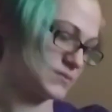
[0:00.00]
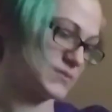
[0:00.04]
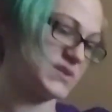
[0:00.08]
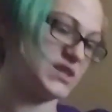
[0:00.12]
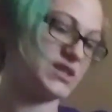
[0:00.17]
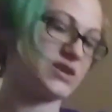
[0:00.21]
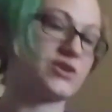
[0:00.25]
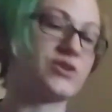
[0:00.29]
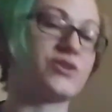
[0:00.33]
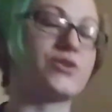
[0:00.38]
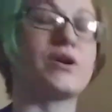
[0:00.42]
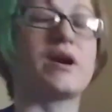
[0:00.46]

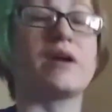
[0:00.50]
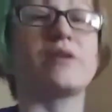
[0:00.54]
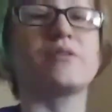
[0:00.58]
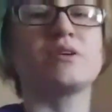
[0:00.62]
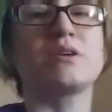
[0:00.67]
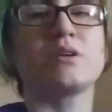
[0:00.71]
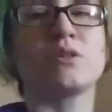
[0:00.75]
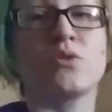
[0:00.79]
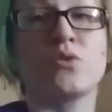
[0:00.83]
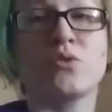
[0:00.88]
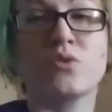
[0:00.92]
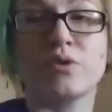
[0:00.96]
Their
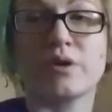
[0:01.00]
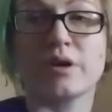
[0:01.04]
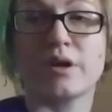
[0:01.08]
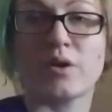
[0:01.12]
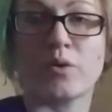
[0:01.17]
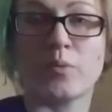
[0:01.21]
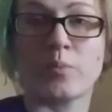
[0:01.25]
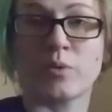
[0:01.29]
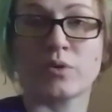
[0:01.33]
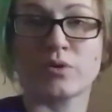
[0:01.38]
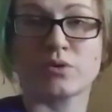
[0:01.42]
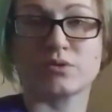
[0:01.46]
crowning glory,
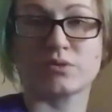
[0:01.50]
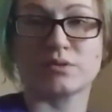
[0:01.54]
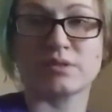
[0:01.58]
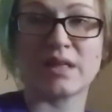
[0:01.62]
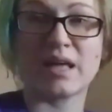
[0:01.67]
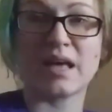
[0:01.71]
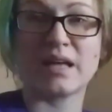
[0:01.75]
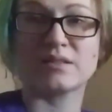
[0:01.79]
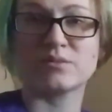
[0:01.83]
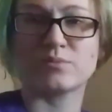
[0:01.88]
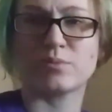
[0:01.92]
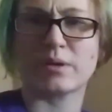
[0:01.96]
almost.
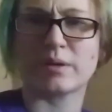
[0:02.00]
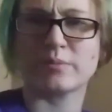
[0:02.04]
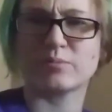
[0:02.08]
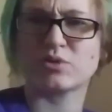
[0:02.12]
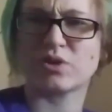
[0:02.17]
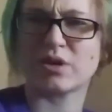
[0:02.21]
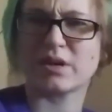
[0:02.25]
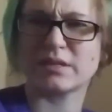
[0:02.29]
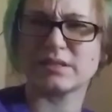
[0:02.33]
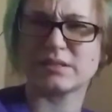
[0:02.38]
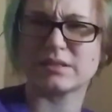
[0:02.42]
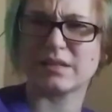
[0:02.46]
That's what I'm
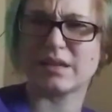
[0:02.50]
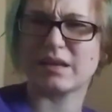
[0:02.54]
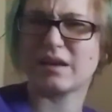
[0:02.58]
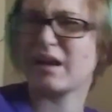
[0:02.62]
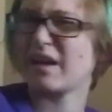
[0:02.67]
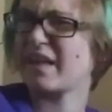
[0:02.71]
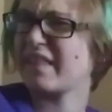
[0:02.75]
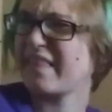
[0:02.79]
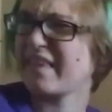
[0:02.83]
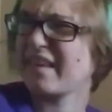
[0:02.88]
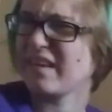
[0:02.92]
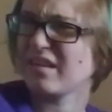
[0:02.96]
trying to say,
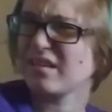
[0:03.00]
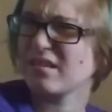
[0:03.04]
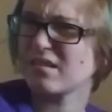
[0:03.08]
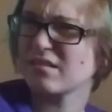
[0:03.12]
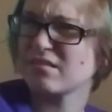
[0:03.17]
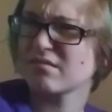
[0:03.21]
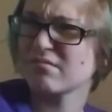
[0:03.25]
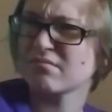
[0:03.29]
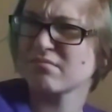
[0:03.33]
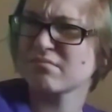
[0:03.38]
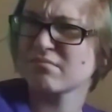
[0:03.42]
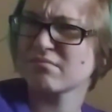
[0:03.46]
I think.
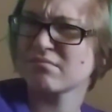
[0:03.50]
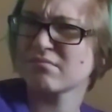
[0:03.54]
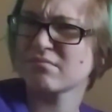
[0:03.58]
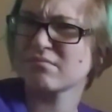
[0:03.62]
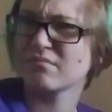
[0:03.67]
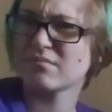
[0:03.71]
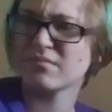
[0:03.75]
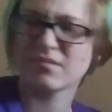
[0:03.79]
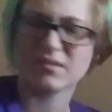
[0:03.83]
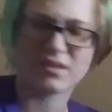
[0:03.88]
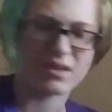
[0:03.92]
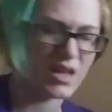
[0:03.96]

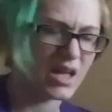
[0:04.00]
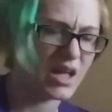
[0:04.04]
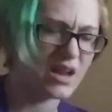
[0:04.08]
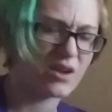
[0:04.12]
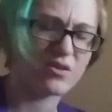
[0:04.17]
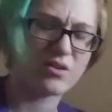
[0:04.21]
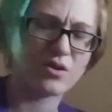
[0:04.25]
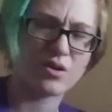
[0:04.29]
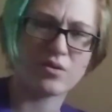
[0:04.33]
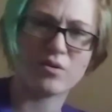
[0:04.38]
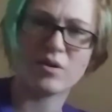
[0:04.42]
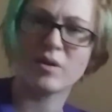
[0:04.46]
I
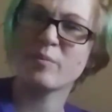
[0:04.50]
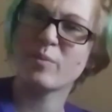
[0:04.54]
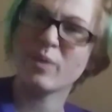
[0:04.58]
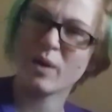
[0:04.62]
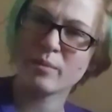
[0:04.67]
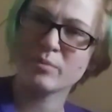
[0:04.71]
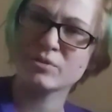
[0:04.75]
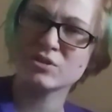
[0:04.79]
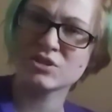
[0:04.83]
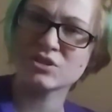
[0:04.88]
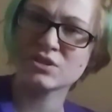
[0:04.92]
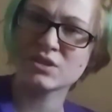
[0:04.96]
don't know. I'm
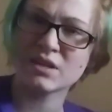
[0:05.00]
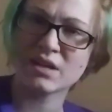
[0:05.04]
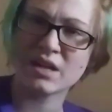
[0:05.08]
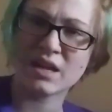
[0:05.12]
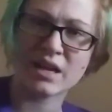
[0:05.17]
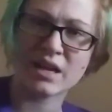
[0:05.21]
probably just going to